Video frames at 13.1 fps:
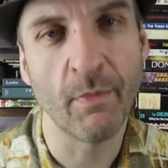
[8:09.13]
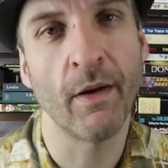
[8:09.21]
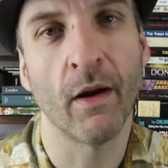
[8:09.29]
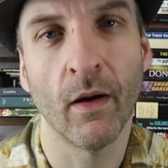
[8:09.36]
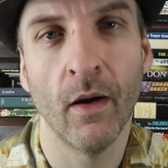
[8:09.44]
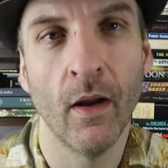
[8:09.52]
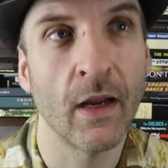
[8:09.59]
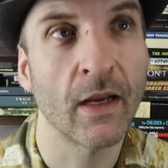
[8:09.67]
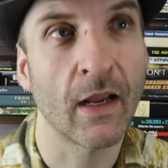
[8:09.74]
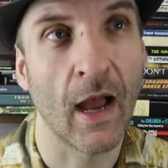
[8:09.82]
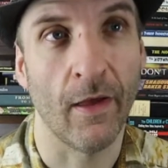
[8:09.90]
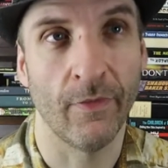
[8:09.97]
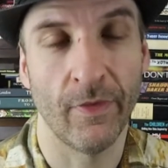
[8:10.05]
spinner
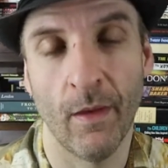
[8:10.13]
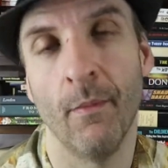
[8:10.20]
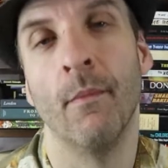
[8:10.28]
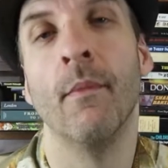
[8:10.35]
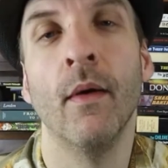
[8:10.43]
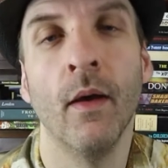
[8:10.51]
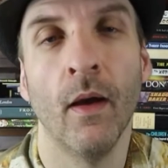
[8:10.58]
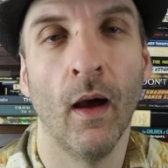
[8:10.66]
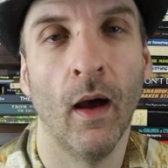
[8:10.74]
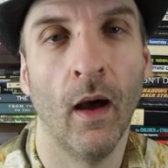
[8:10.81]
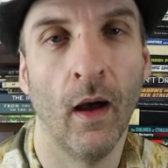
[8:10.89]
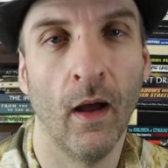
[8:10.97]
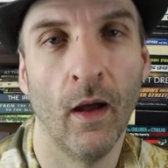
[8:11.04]
got them
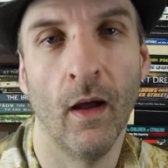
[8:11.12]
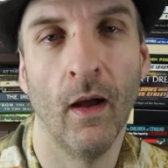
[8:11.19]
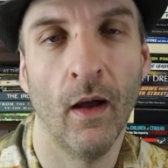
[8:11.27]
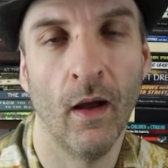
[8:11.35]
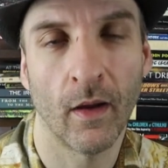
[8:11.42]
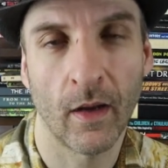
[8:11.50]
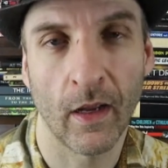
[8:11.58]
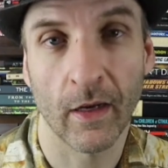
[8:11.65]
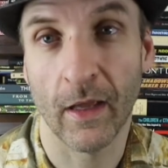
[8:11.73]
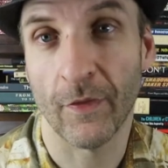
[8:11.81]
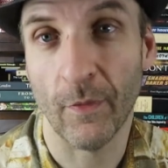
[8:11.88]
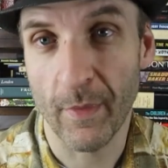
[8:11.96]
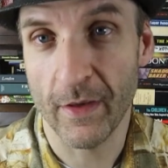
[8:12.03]
uh, got,
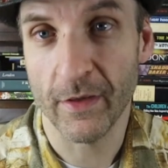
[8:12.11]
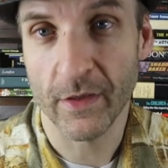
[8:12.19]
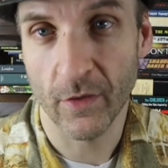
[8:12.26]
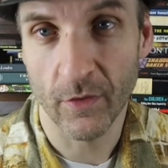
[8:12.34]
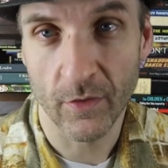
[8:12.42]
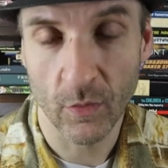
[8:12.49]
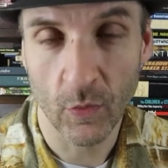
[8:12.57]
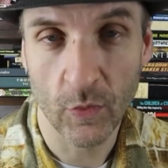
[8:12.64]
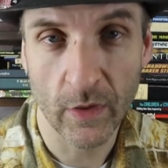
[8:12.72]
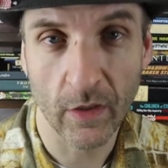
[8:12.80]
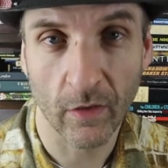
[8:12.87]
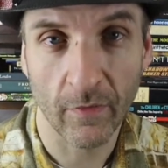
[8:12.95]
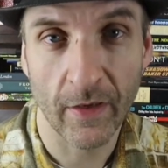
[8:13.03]
got them into to wound
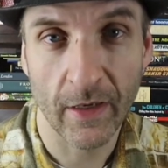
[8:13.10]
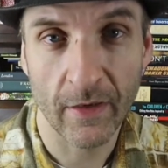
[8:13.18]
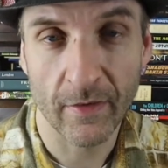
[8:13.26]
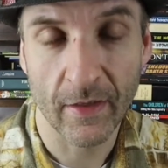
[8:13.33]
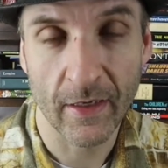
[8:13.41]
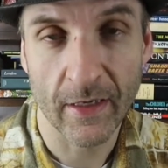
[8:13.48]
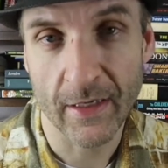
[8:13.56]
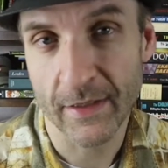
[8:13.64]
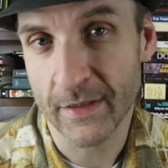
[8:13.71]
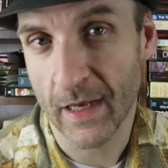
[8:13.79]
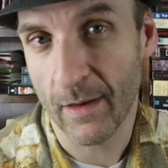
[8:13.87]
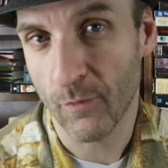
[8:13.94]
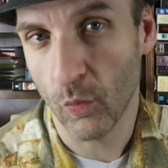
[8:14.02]
healer and then they, then they
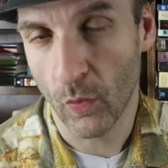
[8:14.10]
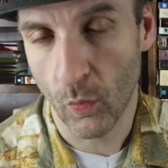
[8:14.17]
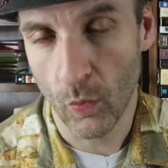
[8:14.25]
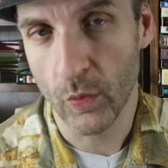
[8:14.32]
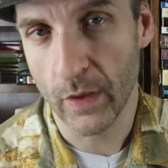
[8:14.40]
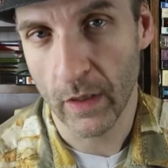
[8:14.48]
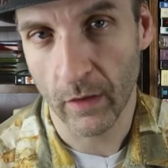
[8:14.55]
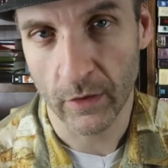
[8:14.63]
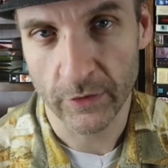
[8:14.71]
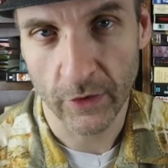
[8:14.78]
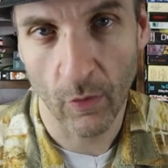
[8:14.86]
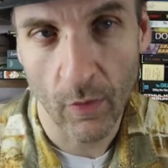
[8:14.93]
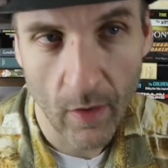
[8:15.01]
escaped with wound healer.
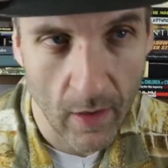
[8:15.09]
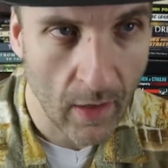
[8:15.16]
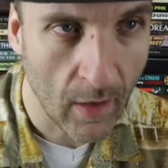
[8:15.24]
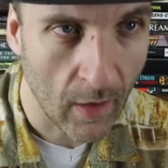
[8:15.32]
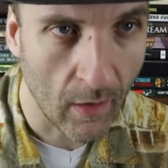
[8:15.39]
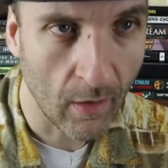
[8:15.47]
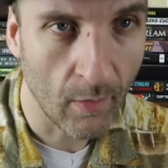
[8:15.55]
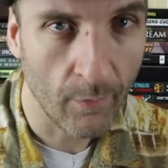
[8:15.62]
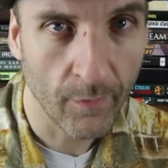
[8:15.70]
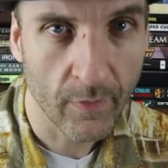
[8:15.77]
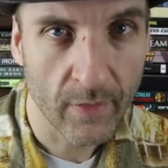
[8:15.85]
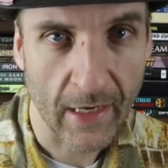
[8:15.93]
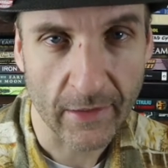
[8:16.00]
So
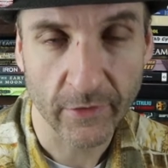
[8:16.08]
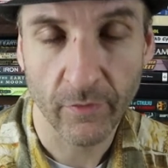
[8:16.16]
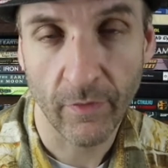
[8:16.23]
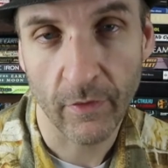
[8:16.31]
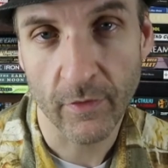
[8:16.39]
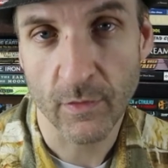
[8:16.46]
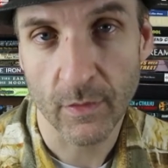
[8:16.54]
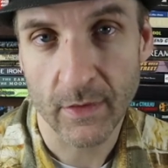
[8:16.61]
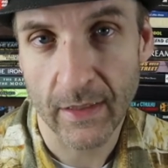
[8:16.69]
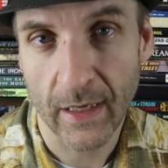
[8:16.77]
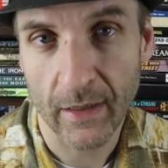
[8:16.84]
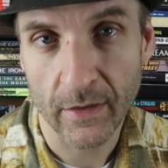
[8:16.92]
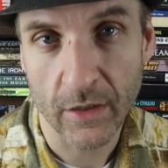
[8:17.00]
um, the Tassel will
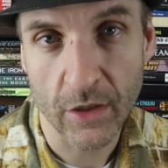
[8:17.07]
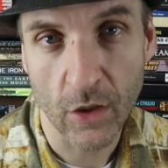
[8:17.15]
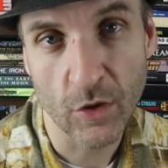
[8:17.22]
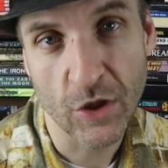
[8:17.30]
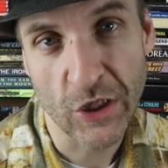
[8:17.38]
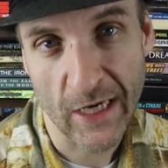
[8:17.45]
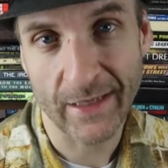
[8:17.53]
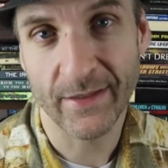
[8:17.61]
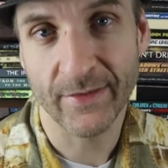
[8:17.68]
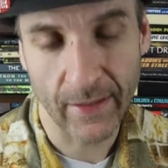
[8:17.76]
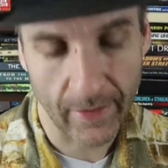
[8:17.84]
set out to go chase